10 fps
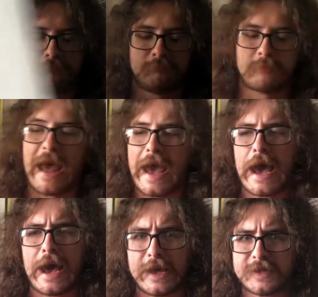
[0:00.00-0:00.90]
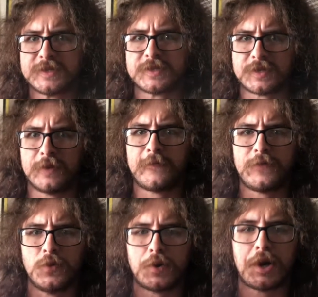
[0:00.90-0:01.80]
has a
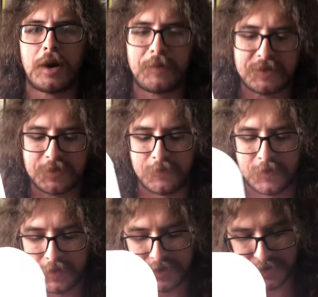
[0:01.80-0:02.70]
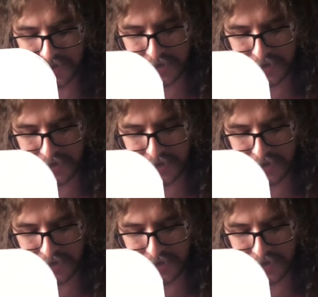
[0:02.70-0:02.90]
few copies of this.